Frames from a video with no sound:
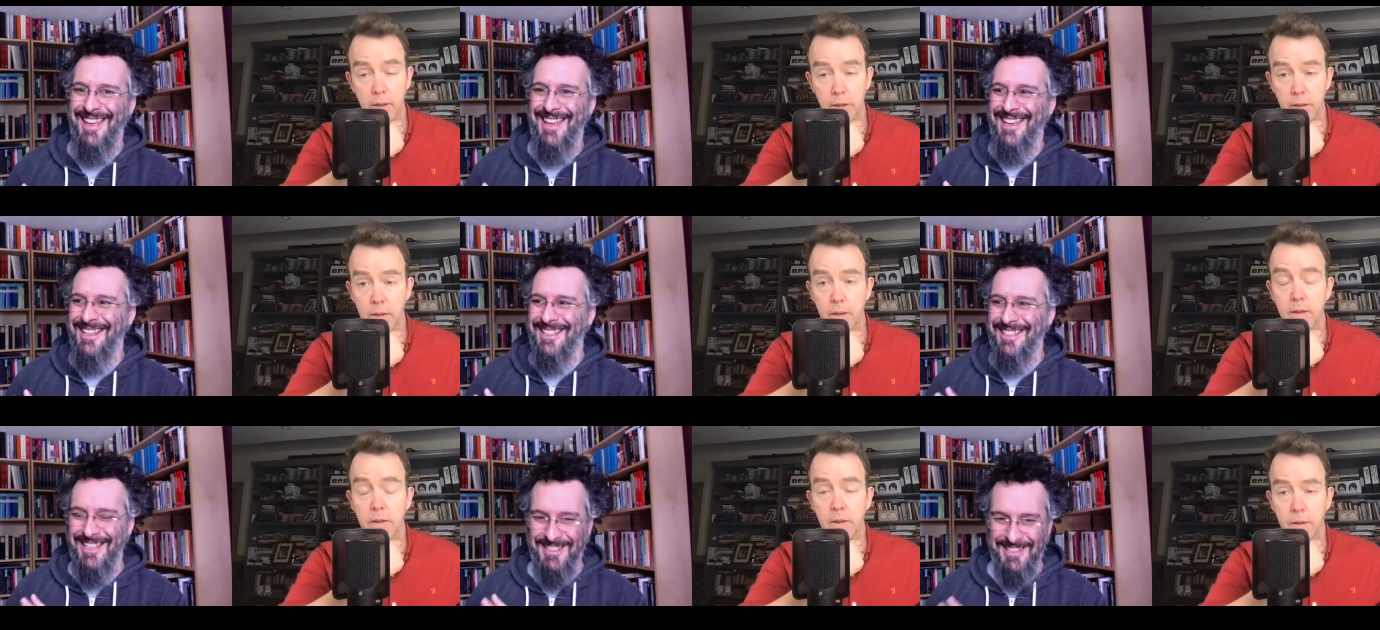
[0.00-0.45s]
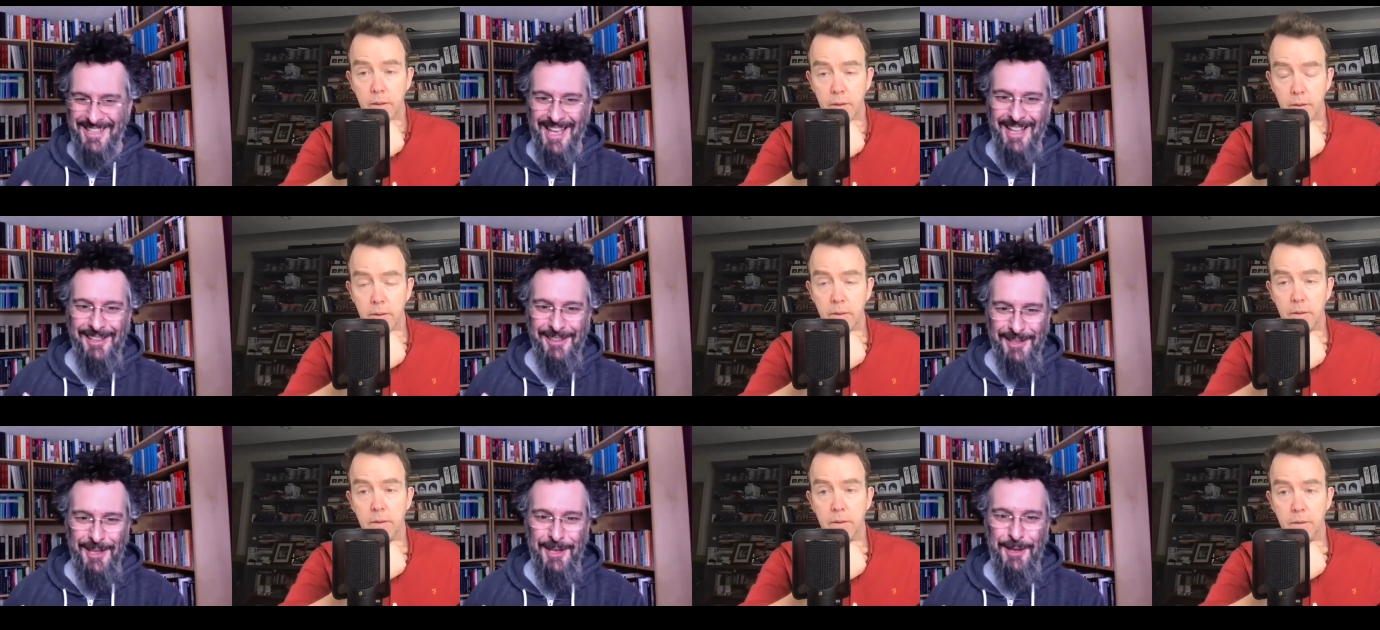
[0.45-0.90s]
Speaker 1: says
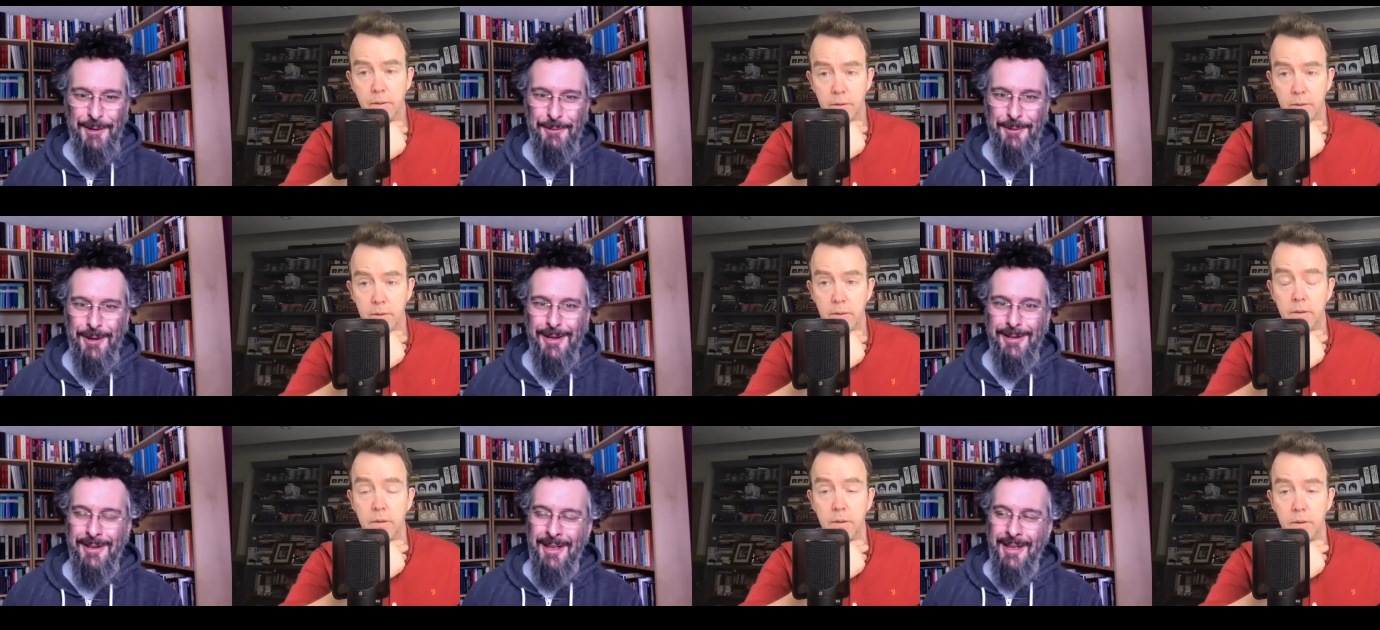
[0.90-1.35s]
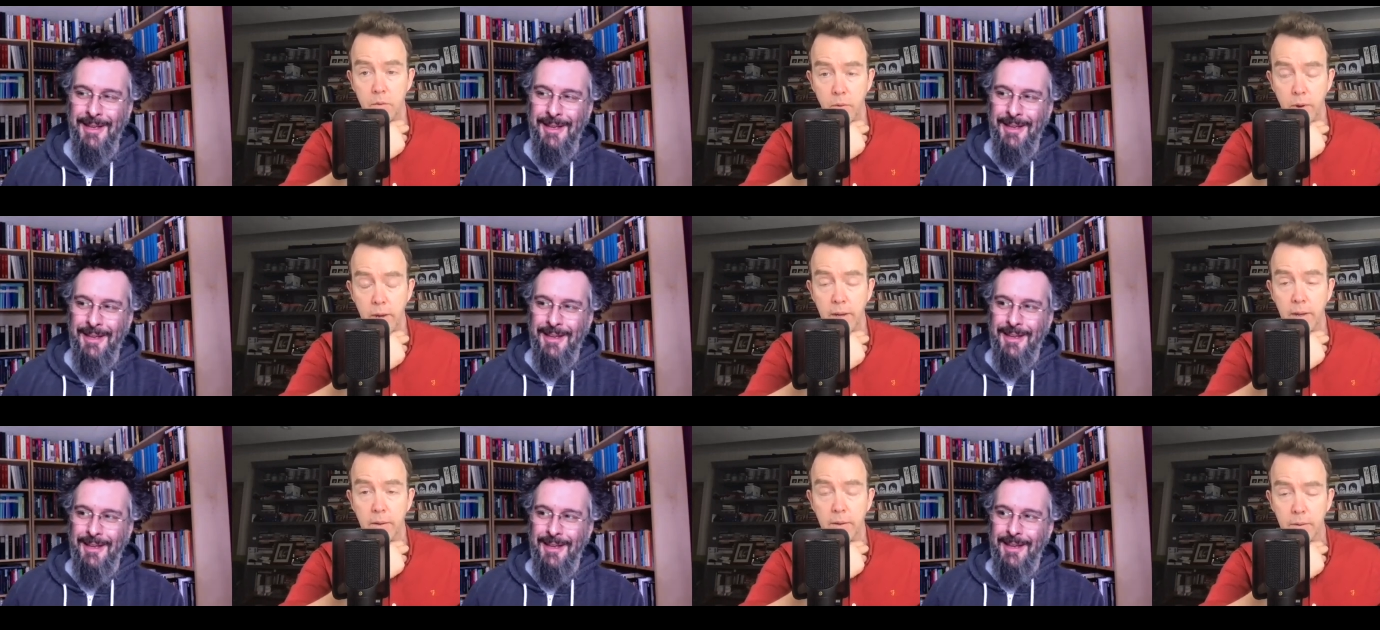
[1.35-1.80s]
galileo right?
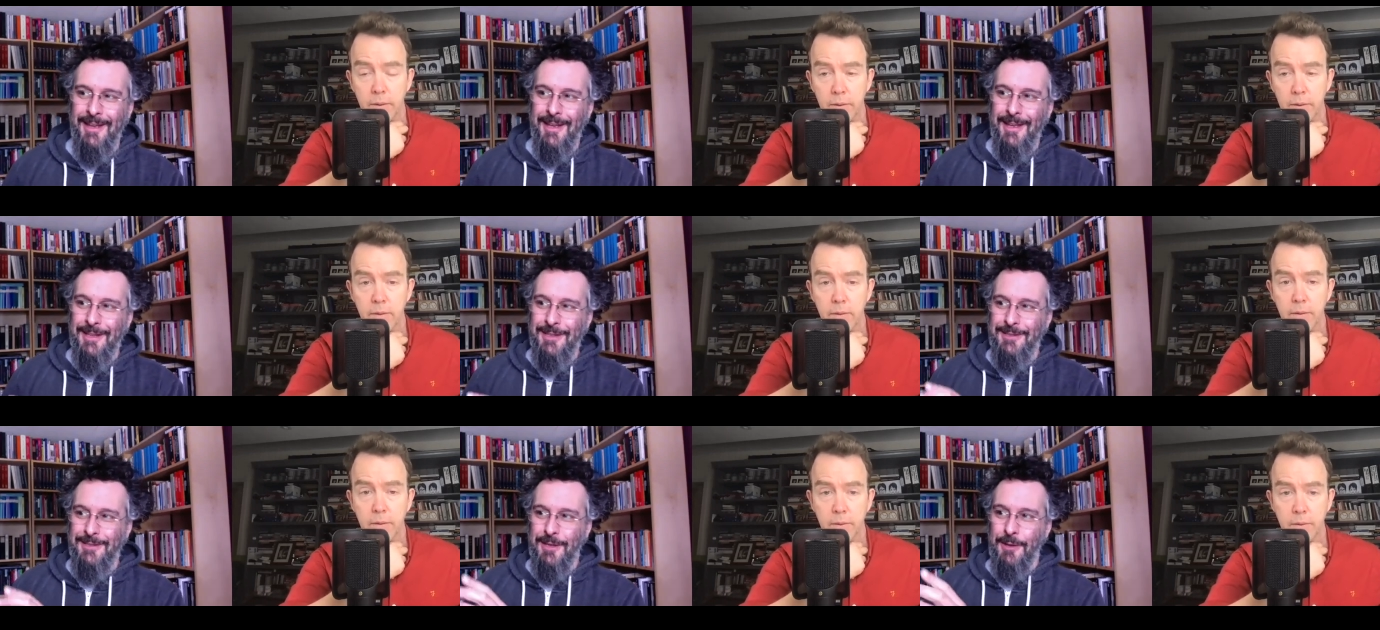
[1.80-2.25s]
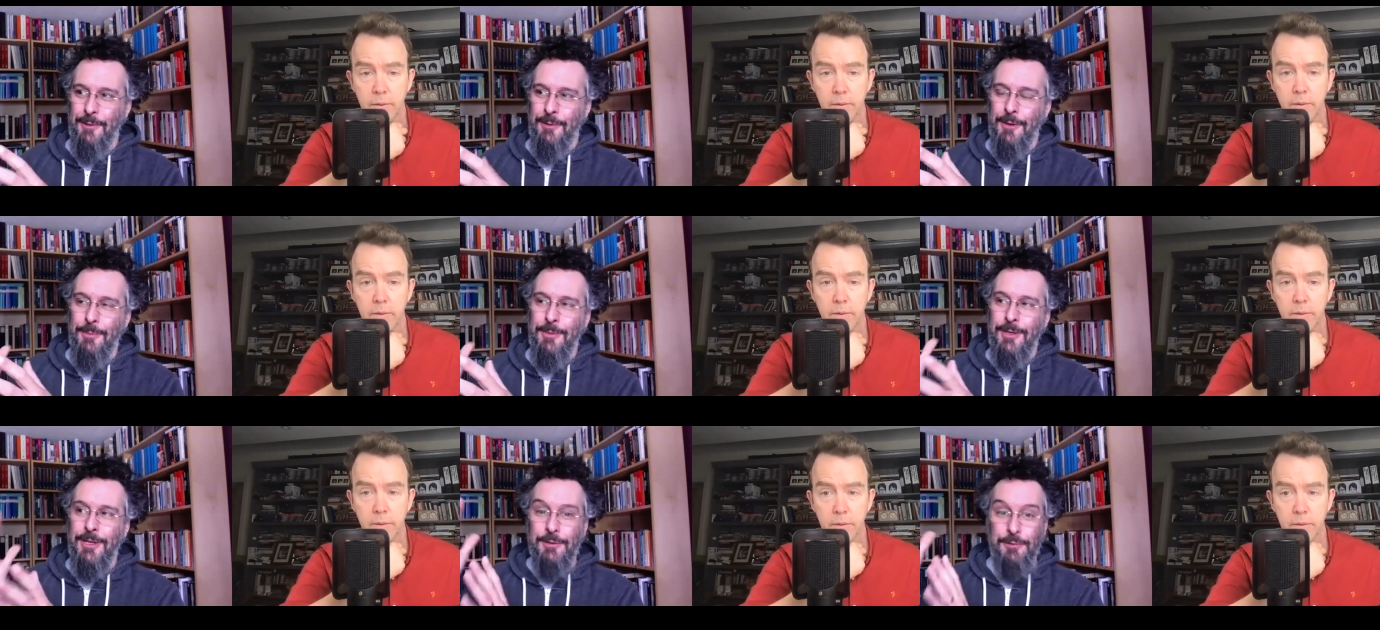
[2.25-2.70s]
so
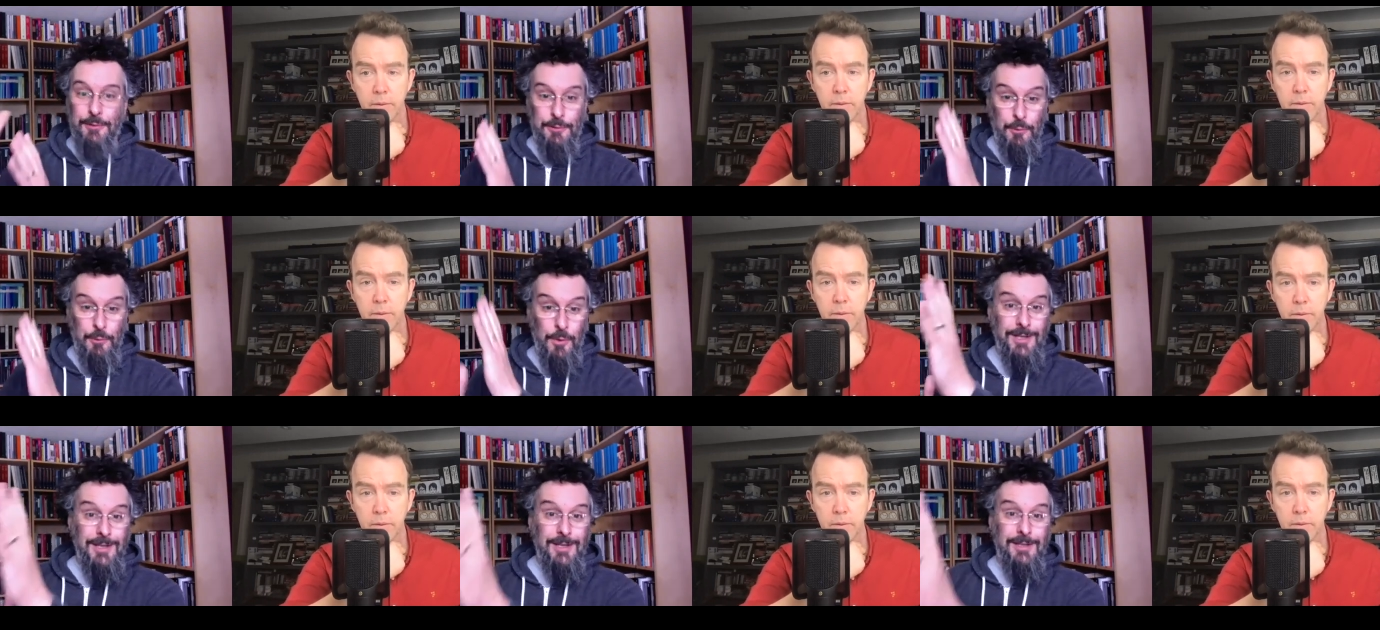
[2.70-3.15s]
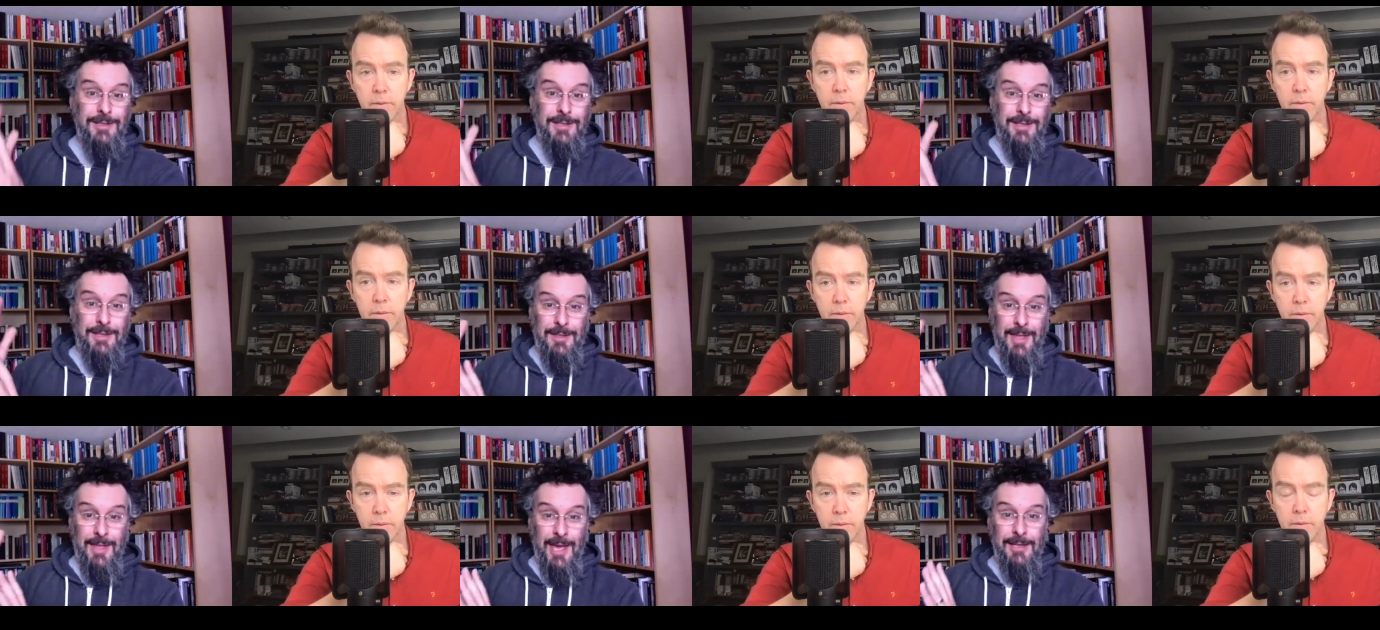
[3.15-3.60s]
comenius was witnessing that